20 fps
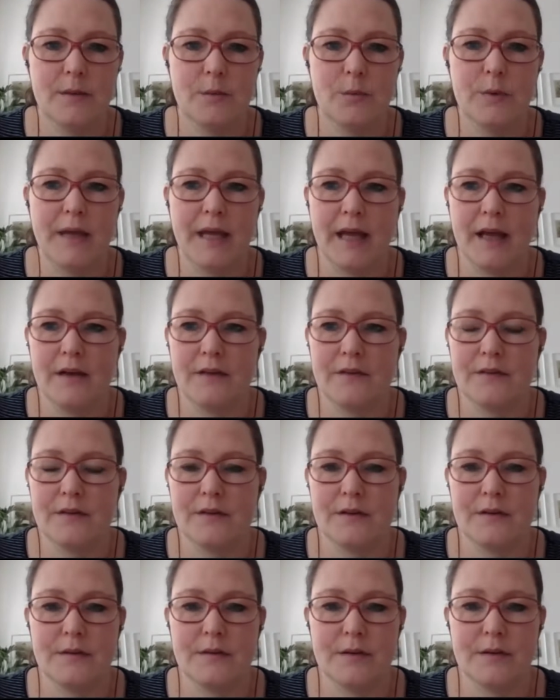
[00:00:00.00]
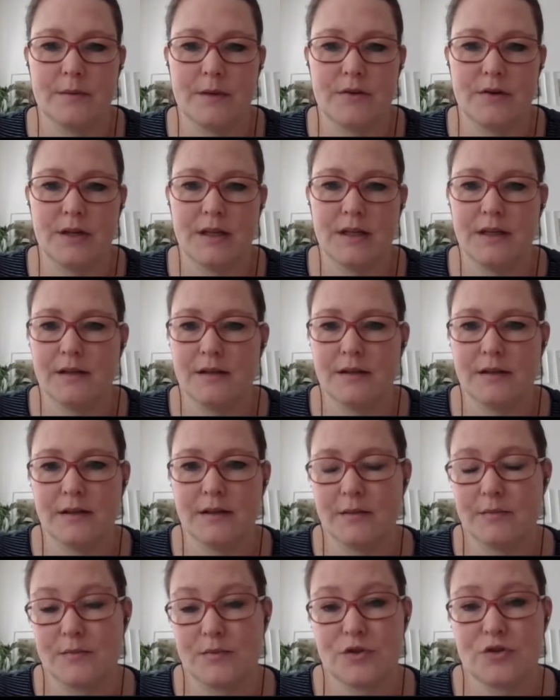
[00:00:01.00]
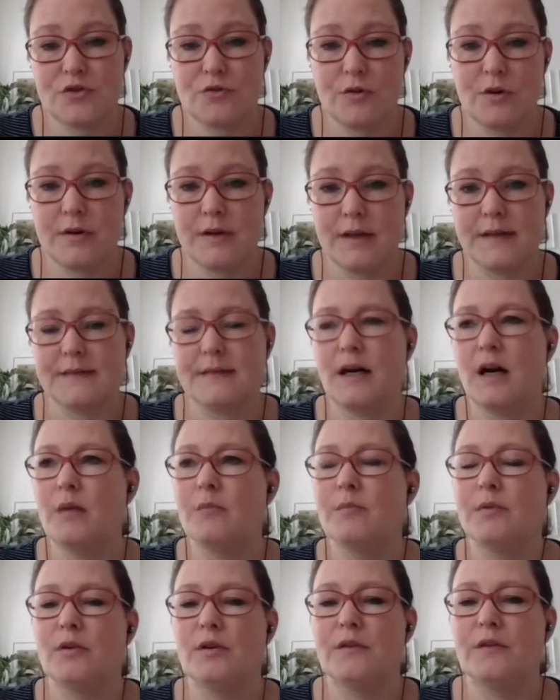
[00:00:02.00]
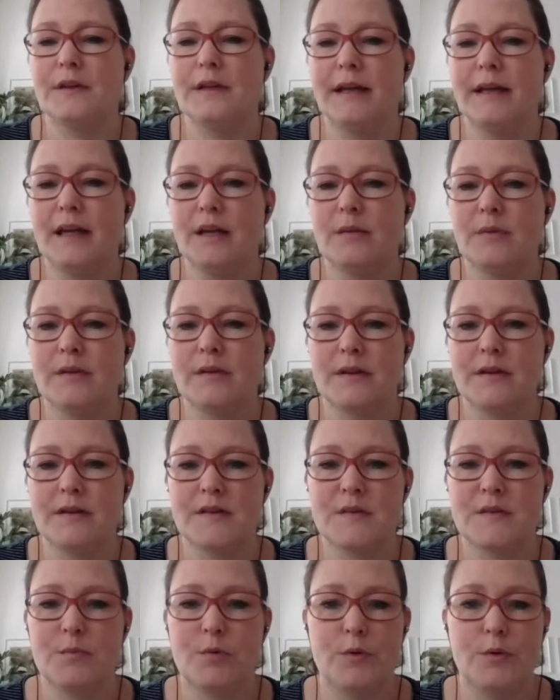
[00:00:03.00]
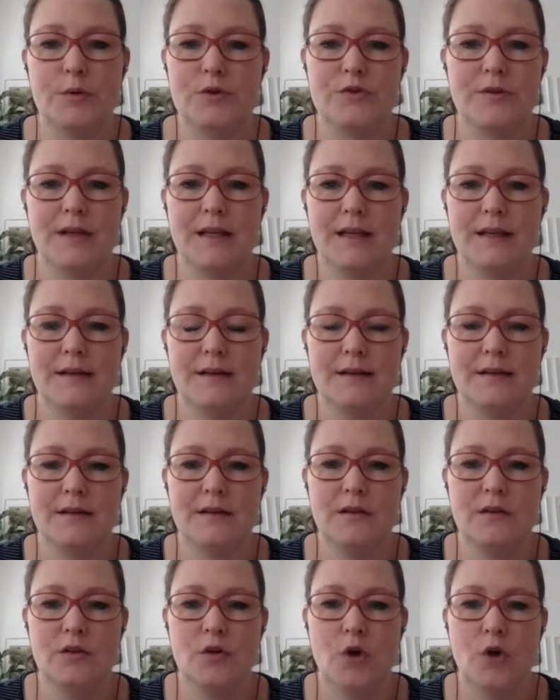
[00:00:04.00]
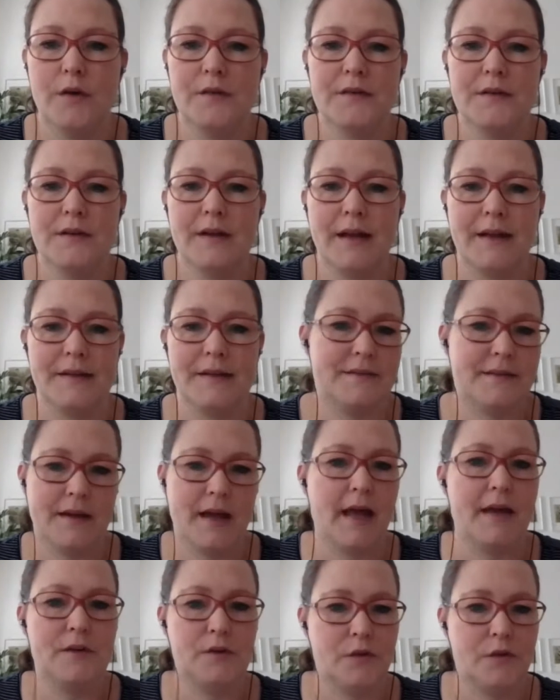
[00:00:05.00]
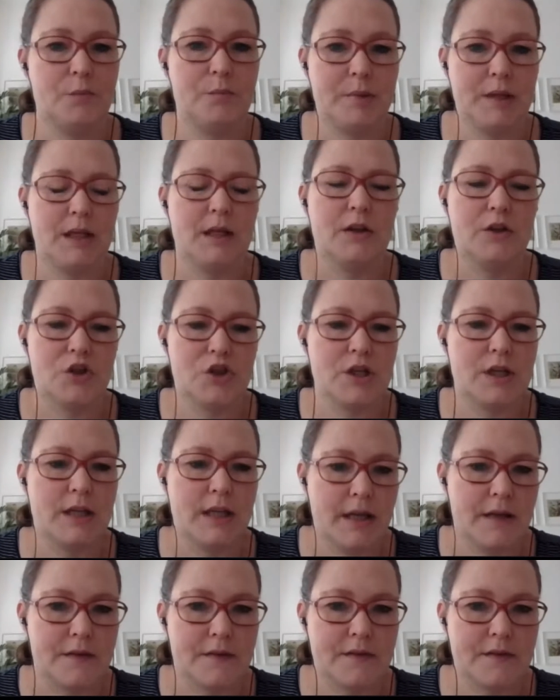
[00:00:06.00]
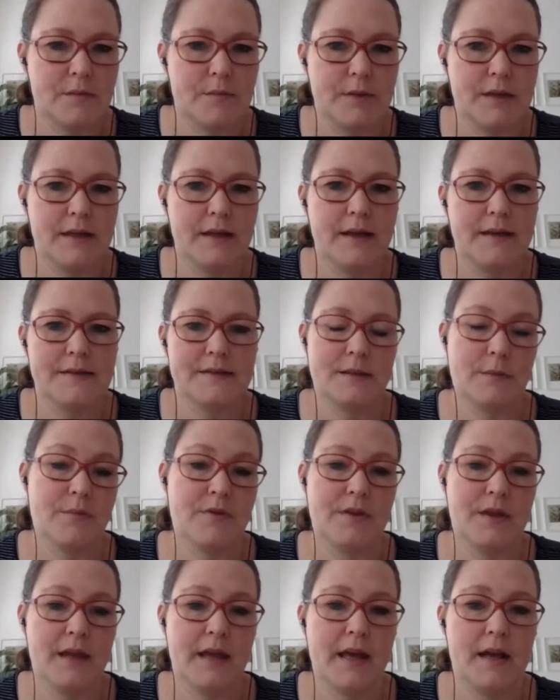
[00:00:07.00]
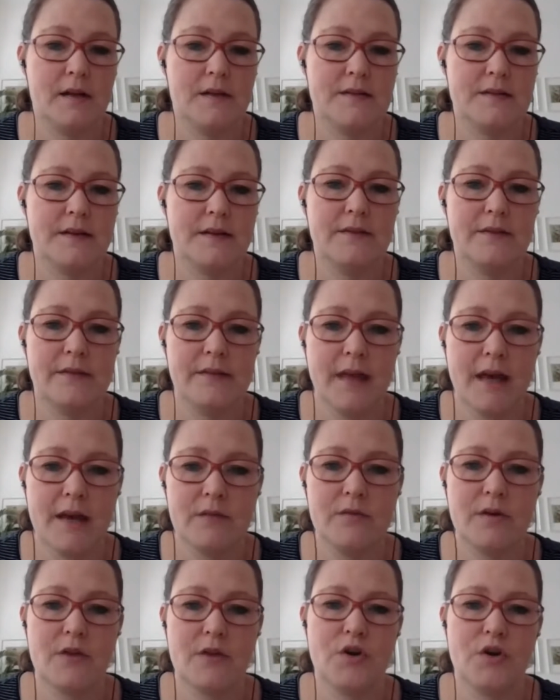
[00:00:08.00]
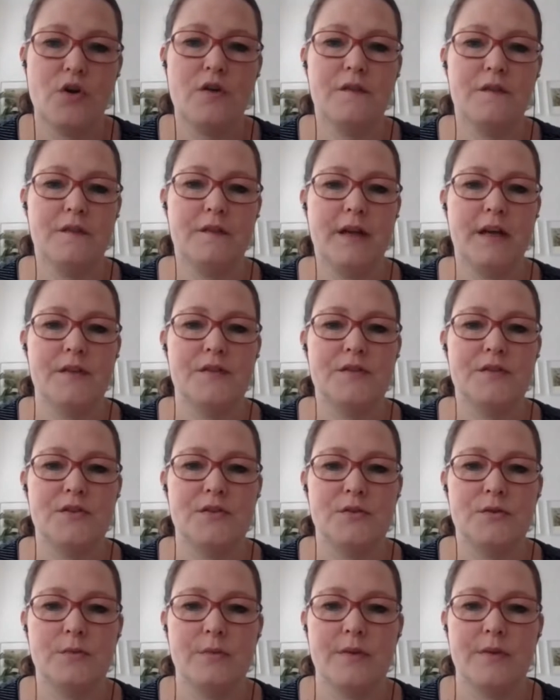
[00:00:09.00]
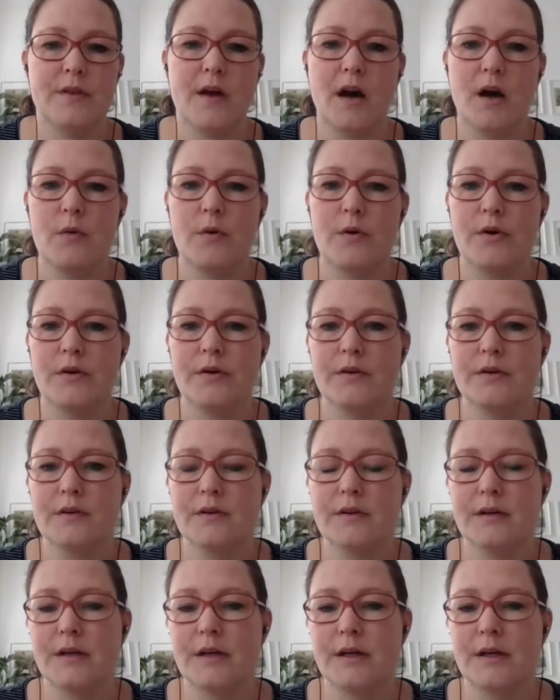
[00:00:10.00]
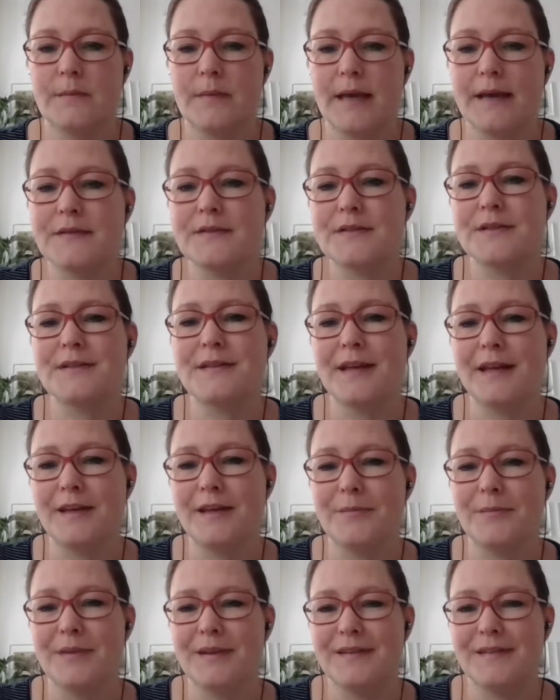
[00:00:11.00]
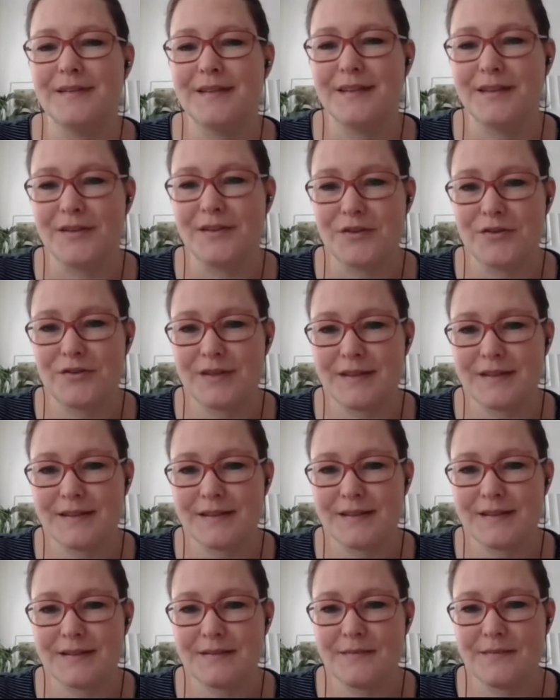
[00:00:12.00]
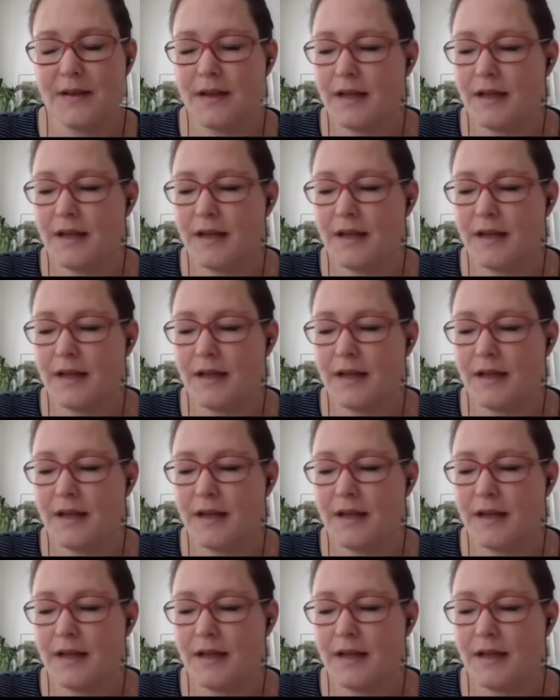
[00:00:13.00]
we have a very strong example of an animal that is portrayed not as the kind of being she is, but as something else. And that very often has to do with our entertainment interests.